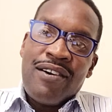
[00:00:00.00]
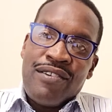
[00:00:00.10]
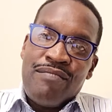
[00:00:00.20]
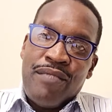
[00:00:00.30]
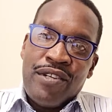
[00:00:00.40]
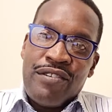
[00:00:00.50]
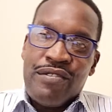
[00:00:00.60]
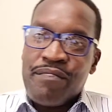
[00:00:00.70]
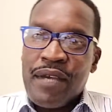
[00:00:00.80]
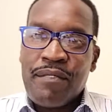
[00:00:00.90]
you bought
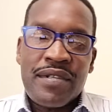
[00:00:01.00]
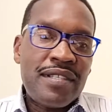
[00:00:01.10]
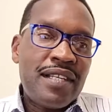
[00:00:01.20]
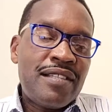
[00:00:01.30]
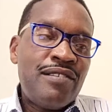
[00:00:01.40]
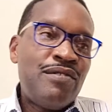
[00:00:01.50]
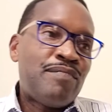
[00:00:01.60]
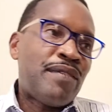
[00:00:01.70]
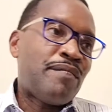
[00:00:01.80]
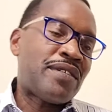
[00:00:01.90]
newspapers, the
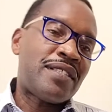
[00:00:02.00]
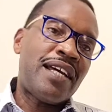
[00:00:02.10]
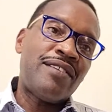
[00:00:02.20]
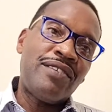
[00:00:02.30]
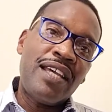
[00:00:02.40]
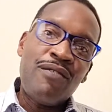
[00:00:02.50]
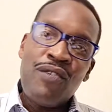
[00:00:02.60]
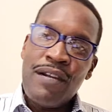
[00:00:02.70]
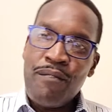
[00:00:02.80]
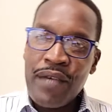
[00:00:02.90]
newspaper stand. You get
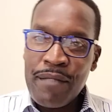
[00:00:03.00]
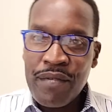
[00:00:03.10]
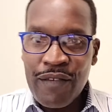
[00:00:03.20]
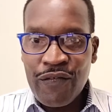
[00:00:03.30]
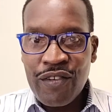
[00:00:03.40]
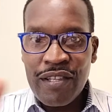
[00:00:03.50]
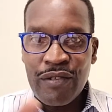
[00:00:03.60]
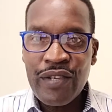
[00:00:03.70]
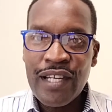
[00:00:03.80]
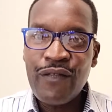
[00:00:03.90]
one paper for the
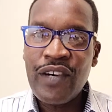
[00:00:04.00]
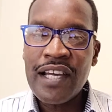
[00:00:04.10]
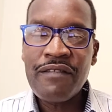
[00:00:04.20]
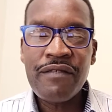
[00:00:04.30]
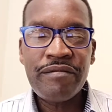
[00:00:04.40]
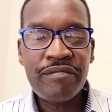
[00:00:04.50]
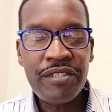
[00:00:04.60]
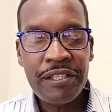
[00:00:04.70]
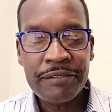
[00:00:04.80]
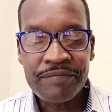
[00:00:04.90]
25,
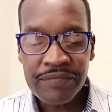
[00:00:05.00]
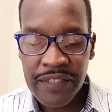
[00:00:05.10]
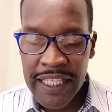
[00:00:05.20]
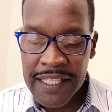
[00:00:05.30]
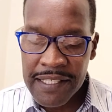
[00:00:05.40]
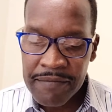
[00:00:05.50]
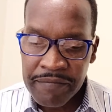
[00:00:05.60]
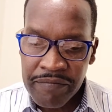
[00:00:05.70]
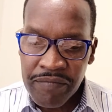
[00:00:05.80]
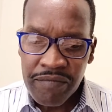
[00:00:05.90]
cents.
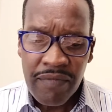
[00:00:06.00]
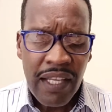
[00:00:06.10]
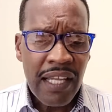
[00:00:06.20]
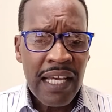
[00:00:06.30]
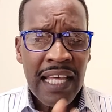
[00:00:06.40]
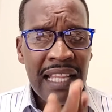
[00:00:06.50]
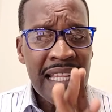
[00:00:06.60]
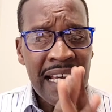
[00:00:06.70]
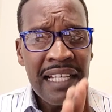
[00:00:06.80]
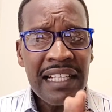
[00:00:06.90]

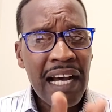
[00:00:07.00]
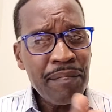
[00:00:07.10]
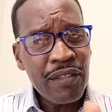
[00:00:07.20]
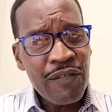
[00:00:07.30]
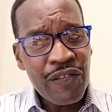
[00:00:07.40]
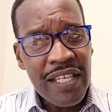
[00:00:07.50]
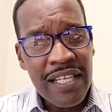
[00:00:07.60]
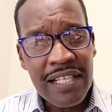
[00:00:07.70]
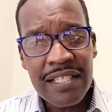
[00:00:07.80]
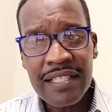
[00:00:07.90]
Then, a couple of
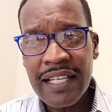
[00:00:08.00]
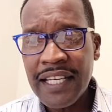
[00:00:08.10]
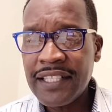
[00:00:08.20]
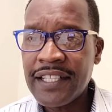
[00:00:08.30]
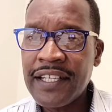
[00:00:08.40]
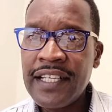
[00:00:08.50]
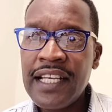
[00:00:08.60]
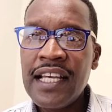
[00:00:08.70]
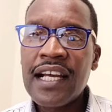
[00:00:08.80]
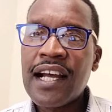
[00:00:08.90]
years later,
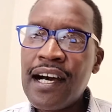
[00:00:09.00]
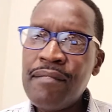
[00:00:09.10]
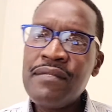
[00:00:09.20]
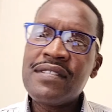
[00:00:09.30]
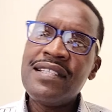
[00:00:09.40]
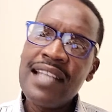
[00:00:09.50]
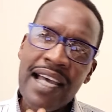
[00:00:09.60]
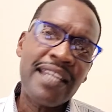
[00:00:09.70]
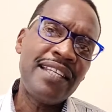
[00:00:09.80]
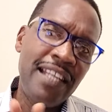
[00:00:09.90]
comes
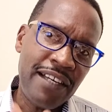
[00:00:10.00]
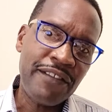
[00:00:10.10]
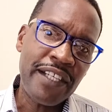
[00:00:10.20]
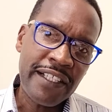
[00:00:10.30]
9/11.